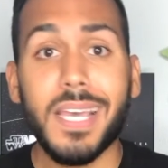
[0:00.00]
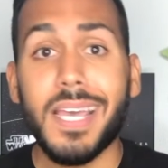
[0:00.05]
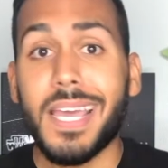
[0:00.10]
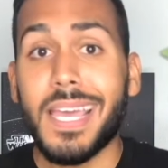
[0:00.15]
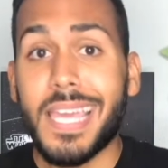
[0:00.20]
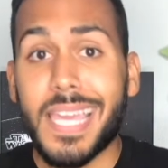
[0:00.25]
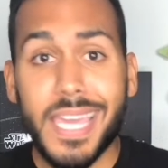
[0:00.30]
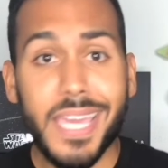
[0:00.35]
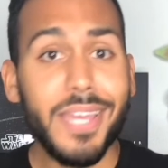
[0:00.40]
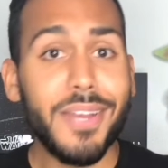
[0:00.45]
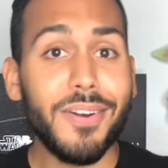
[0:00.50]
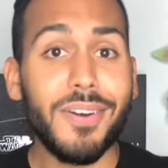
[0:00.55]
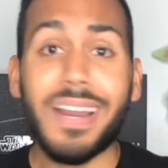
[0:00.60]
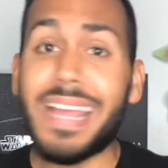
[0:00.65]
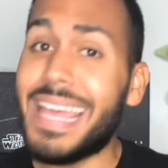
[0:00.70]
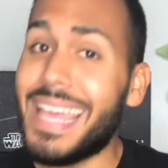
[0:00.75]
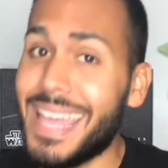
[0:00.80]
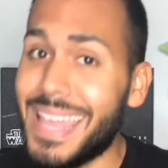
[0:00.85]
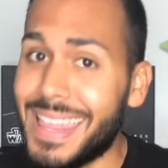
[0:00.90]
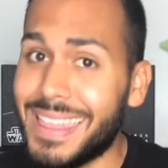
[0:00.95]

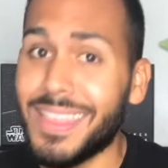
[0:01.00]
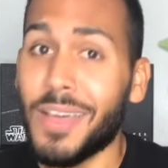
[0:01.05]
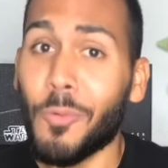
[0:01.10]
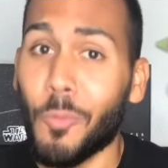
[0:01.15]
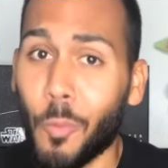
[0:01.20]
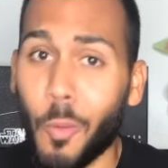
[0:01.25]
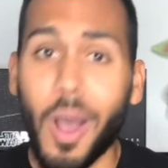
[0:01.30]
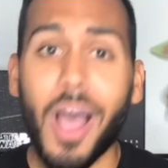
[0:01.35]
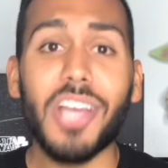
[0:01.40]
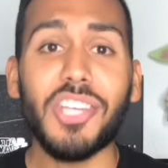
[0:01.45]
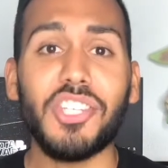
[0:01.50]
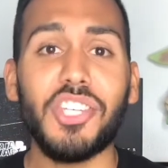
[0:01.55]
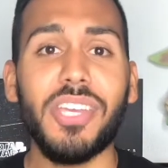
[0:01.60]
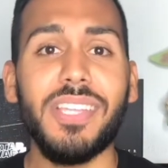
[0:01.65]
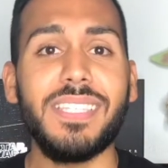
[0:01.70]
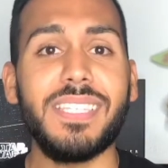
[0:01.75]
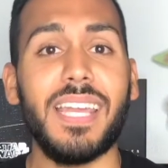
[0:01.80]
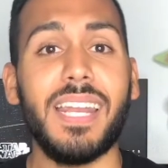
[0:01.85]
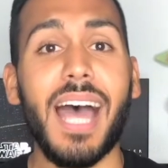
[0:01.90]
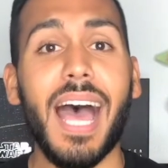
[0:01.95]
here in
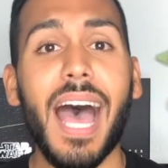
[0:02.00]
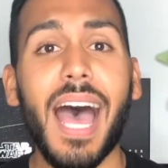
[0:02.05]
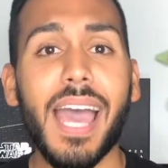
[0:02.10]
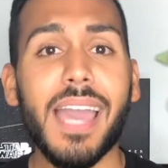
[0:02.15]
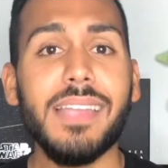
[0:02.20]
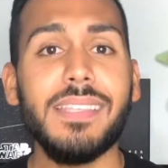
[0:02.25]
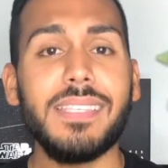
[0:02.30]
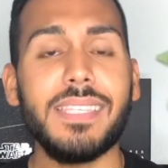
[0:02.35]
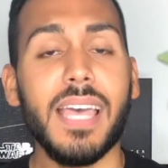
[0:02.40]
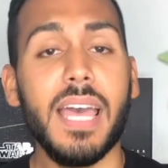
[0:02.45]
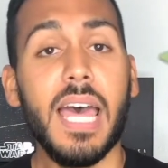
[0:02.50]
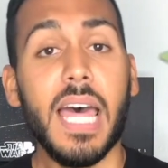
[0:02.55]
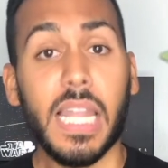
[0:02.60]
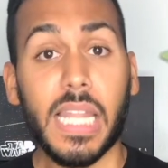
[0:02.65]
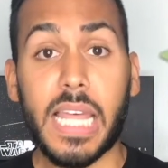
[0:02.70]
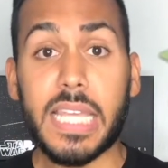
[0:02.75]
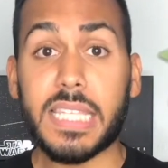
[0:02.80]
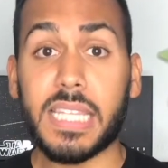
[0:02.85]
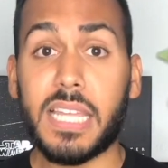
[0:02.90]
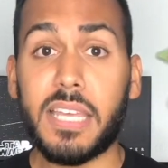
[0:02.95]
Washington Heights.
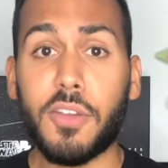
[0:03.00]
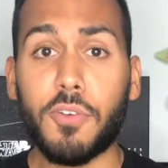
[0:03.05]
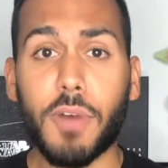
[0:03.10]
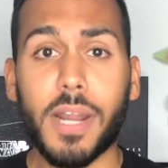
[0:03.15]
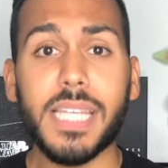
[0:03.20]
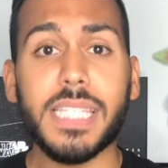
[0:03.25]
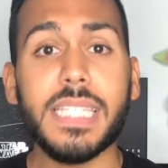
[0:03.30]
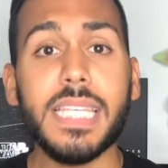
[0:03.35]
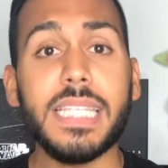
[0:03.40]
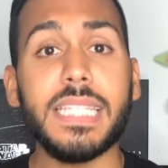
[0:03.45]
Leslie Grace's